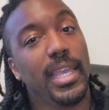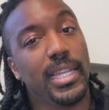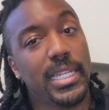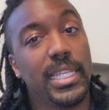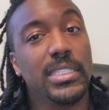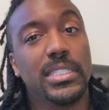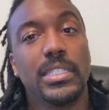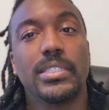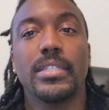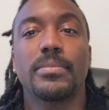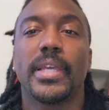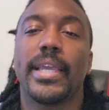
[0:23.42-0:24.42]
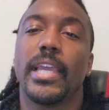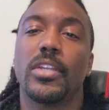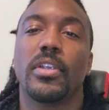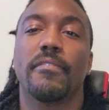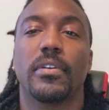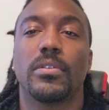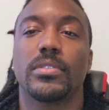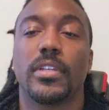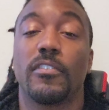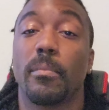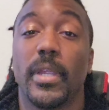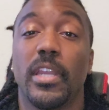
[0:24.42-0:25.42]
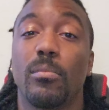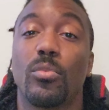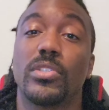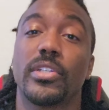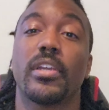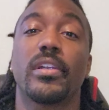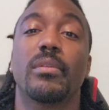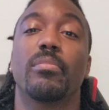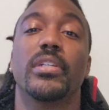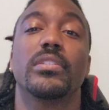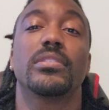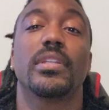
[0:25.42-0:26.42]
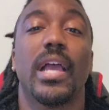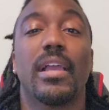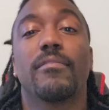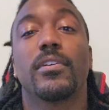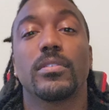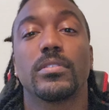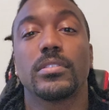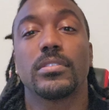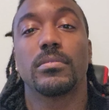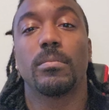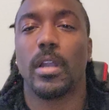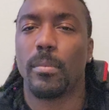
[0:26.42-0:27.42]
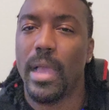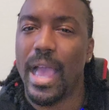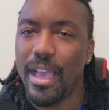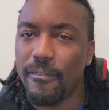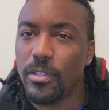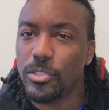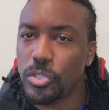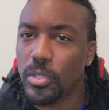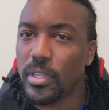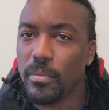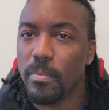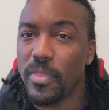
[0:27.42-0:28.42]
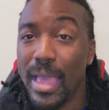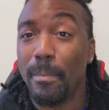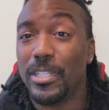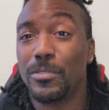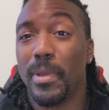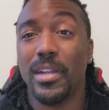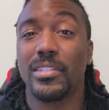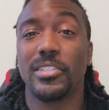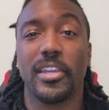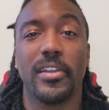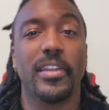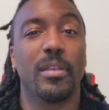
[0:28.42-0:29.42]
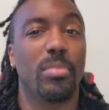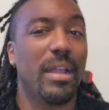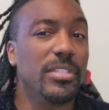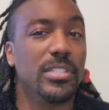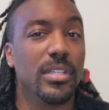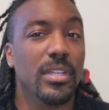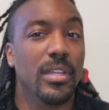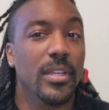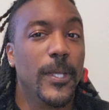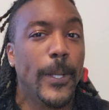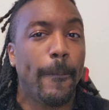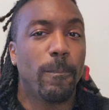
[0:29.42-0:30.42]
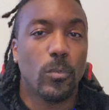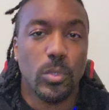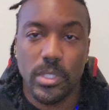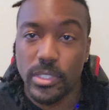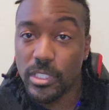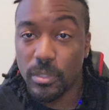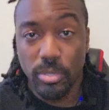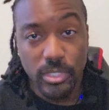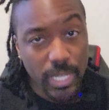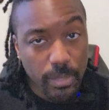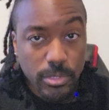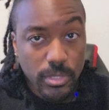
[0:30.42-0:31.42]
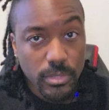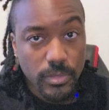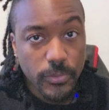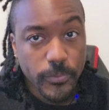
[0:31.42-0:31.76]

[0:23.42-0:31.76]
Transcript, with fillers: In addition, it seems like Android phones suffer many more security breaches than iPhones. But are iPhones truly that much better at security and privacy? Or is it just a perception?